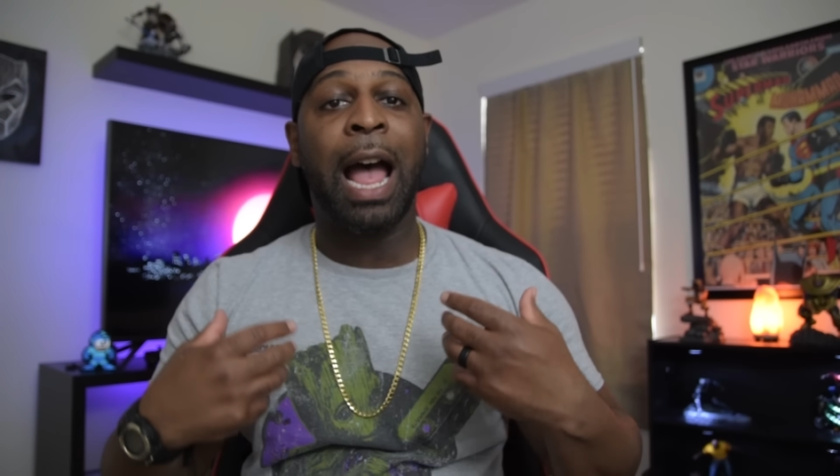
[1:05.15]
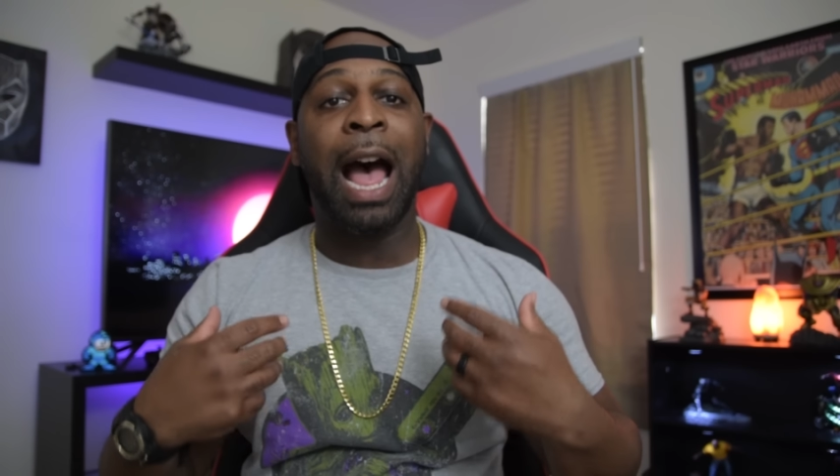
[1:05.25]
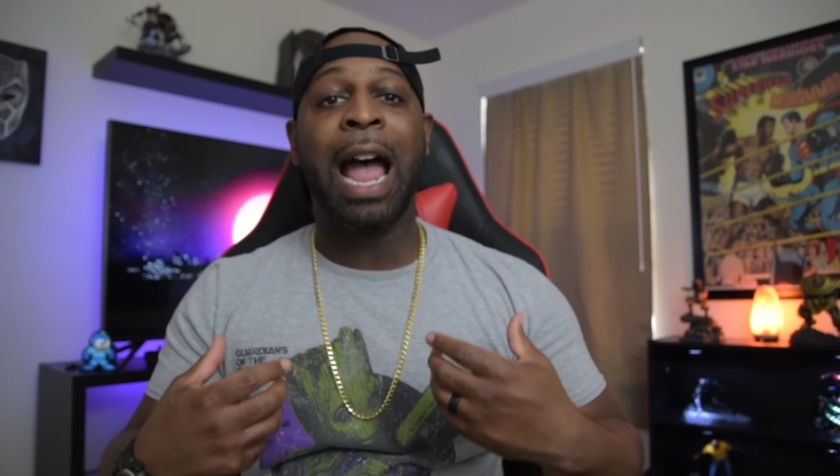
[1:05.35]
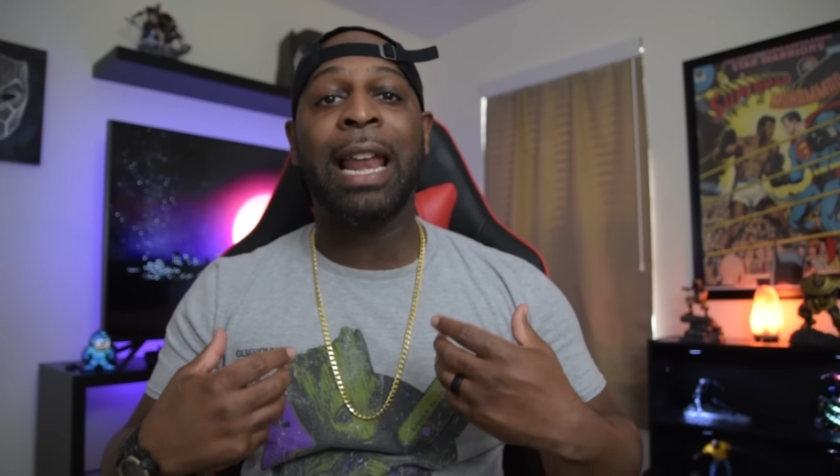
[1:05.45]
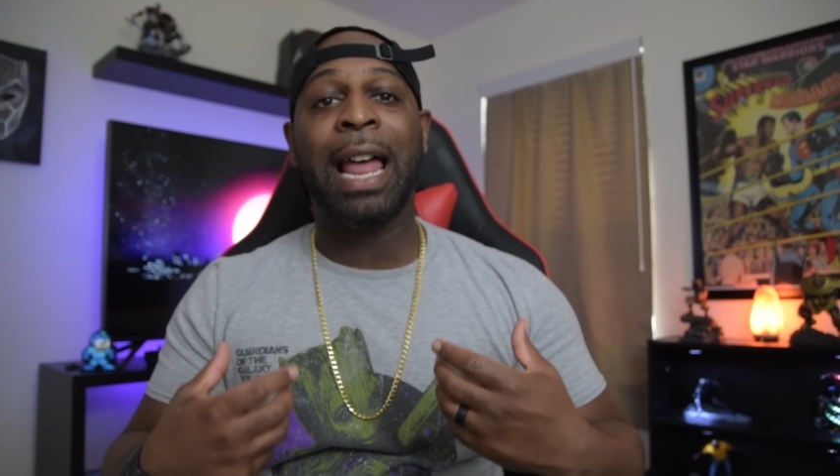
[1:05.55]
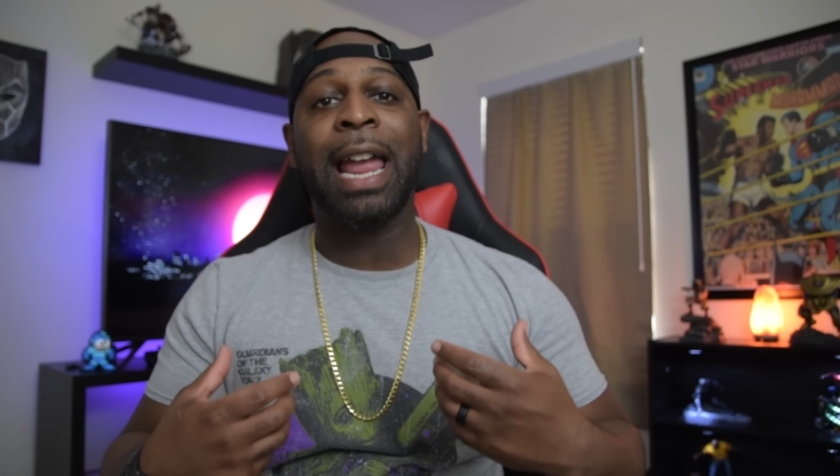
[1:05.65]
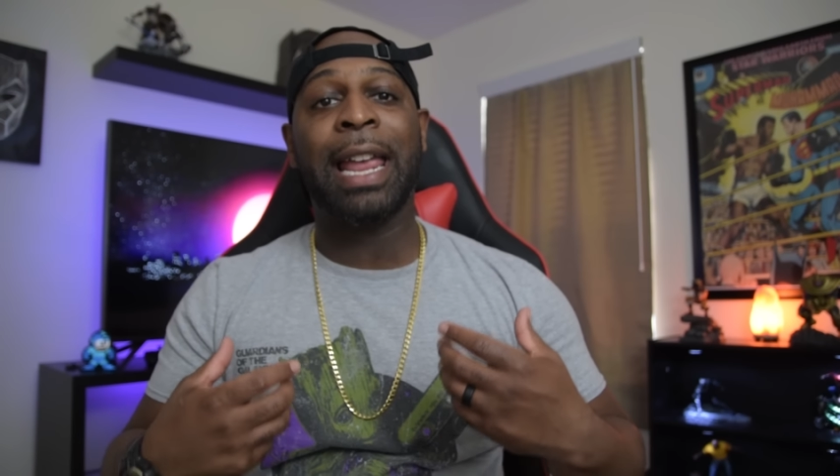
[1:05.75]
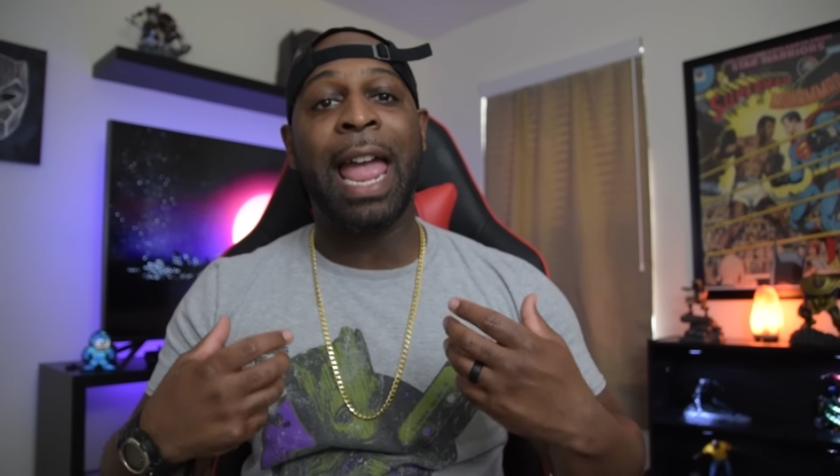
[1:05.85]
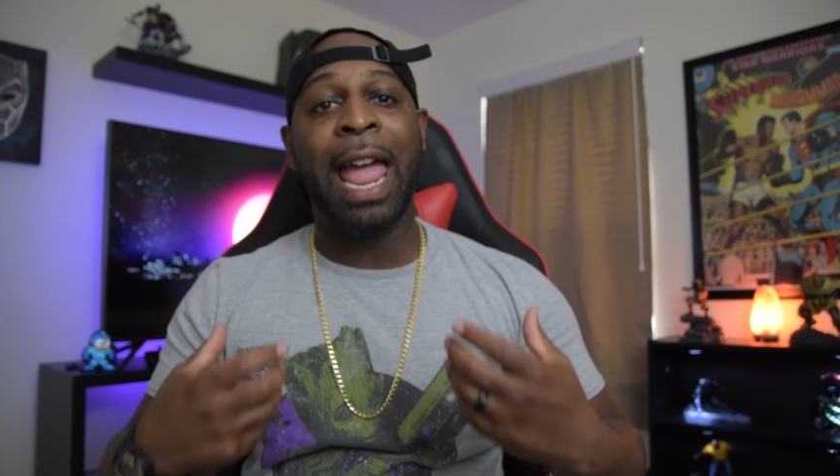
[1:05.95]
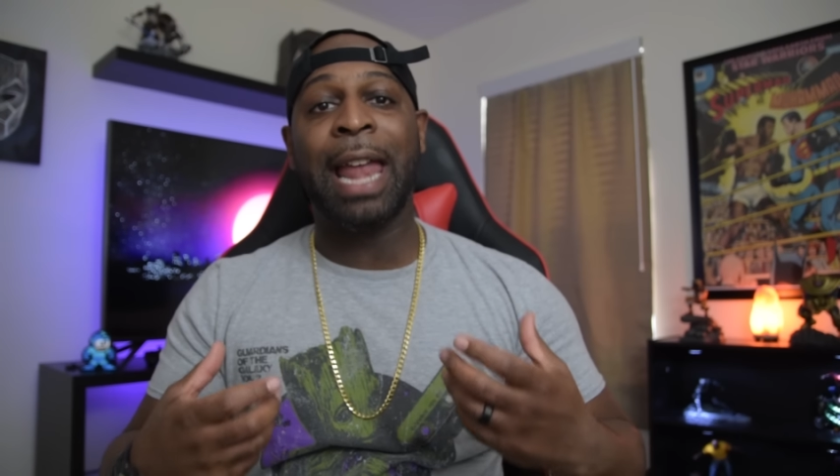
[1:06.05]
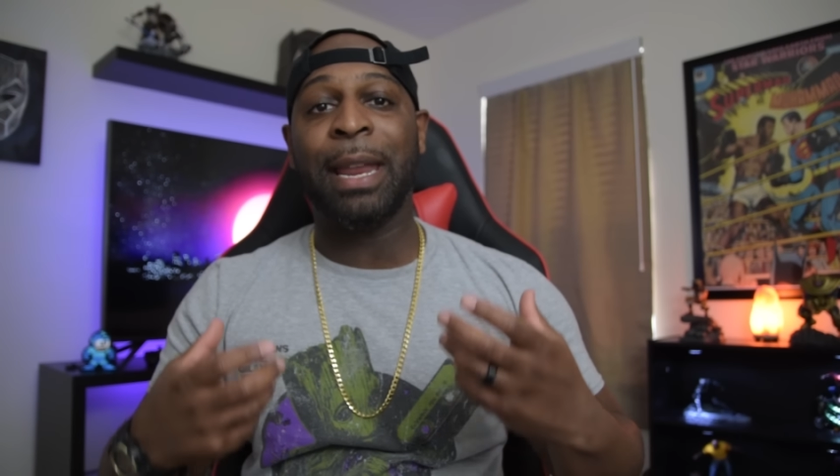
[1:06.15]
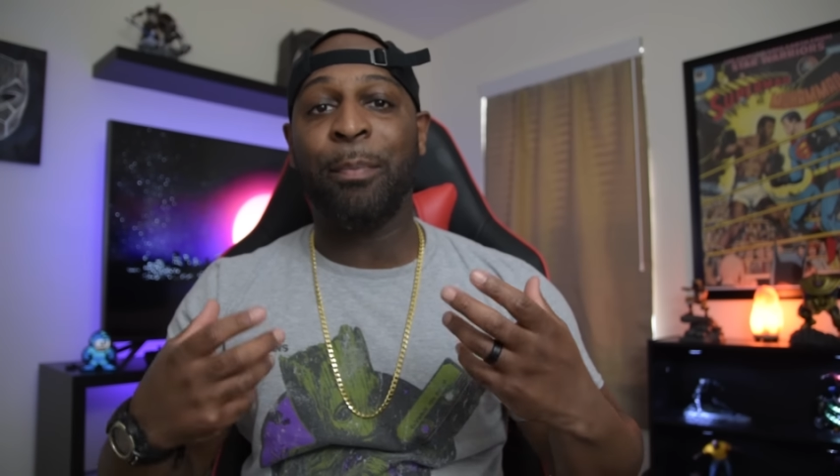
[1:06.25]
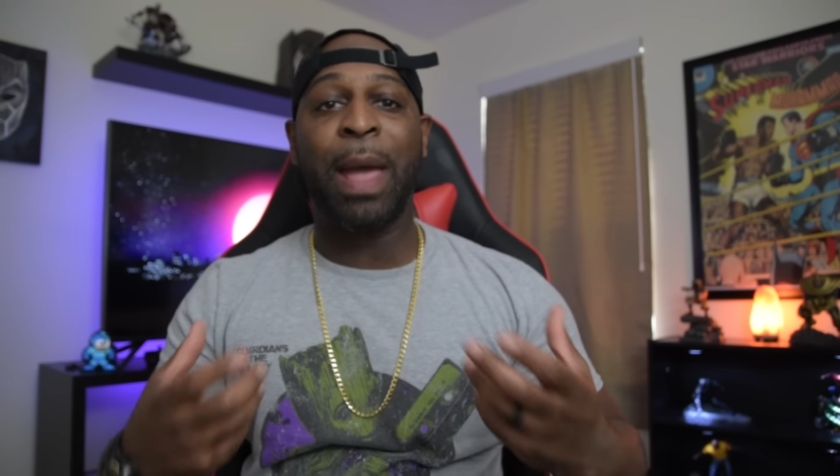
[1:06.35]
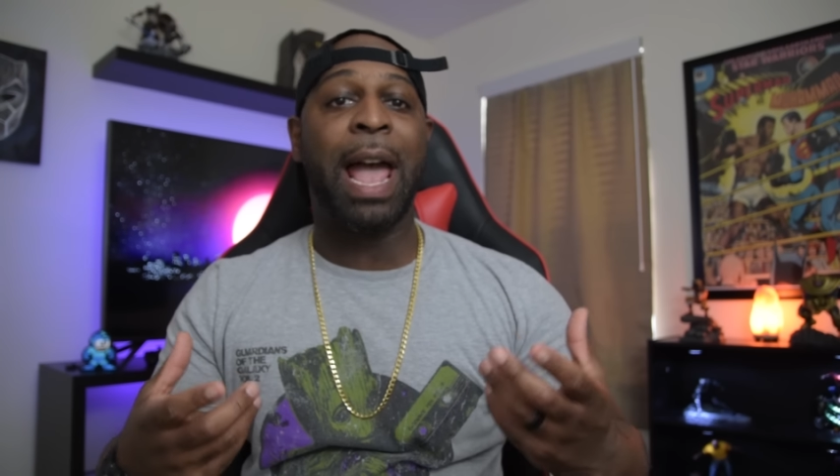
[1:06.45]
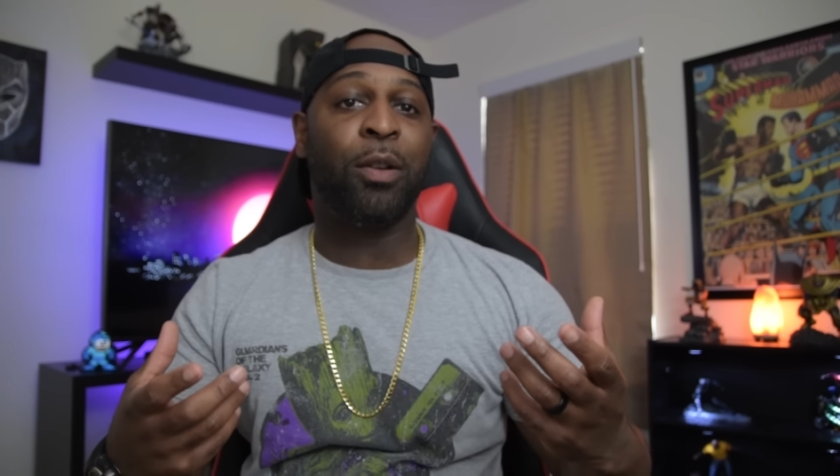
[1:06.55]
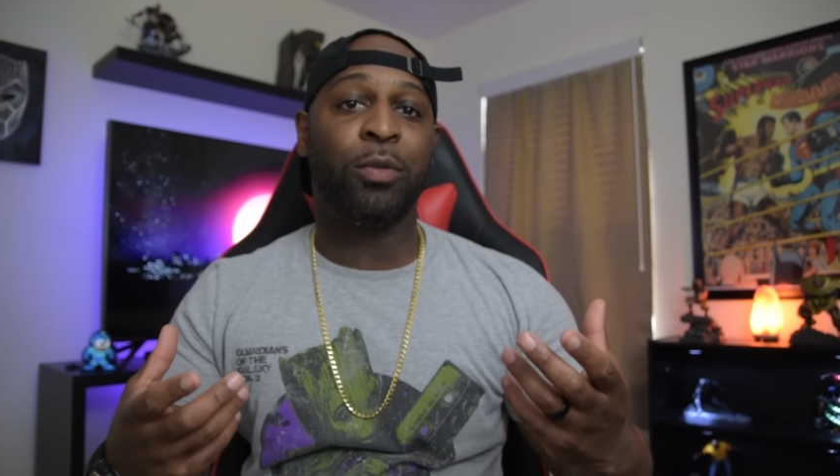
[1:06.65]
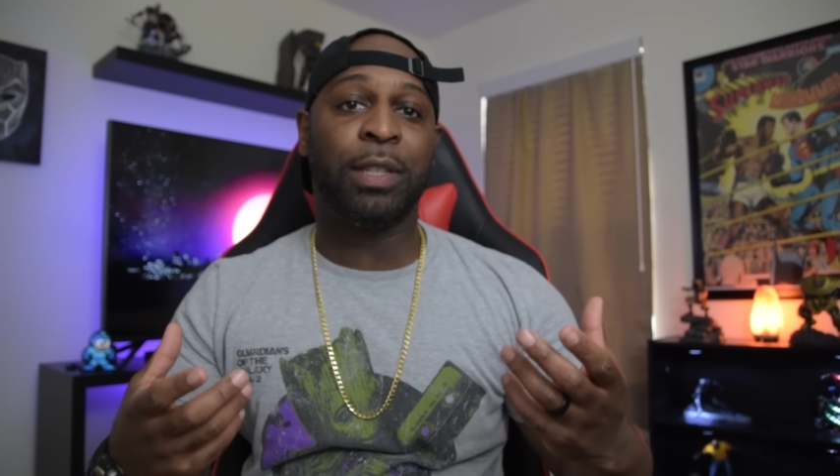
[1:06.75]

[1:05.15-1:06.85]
I like adding paddles